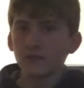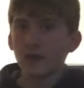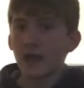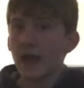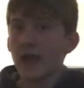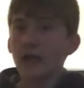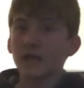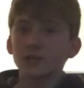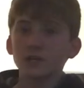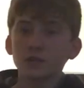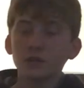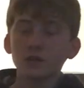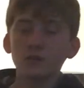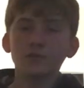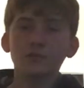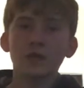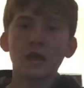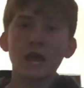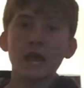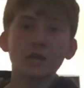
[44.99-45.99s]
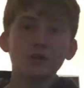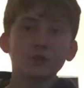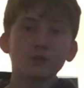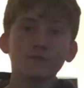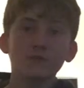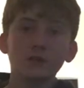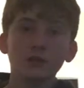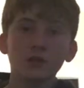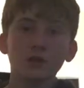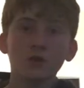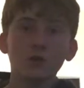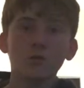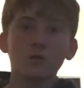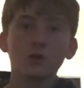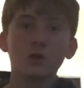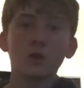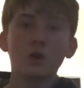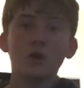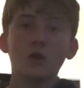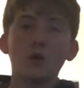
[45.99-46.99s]
The hacking, the hacker video
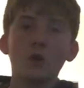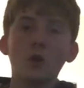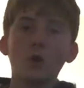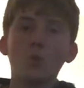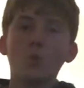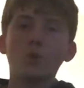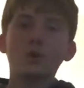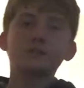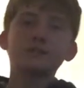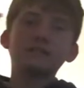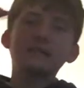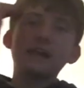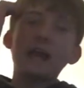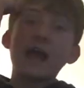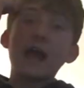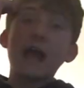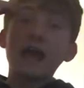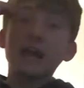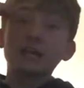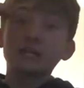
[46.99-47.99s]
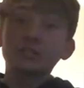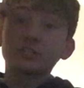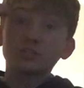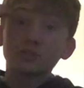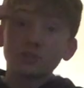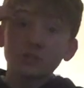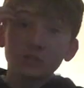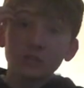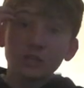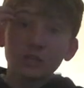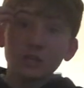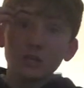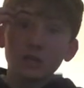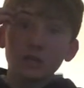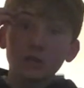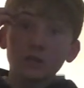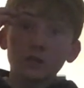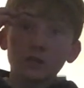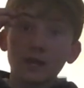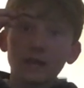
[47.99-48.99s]
wasn't
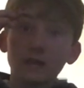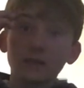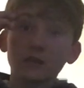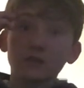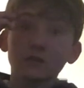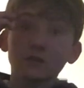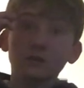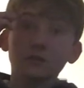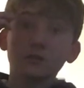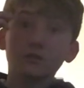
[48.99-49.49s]
actually like,